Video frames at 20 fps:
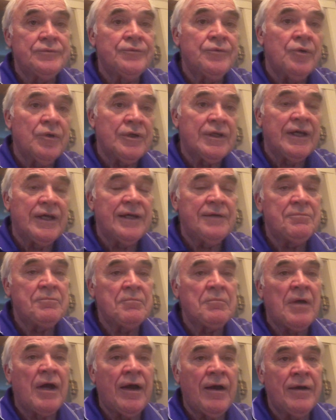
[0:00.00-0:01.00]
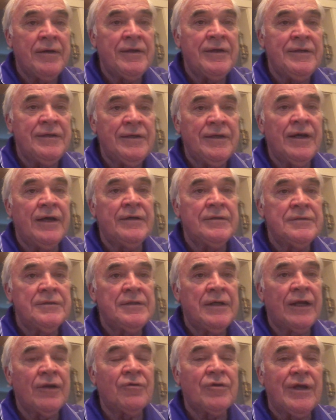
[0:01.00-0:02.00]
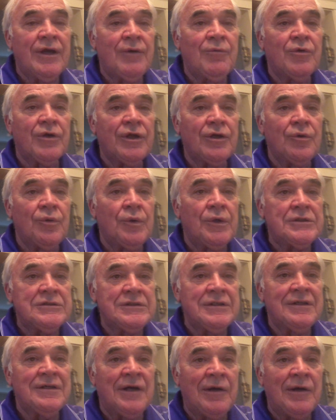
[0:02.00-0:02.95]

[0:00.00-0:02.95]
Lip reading: okay, I don't care what it cost.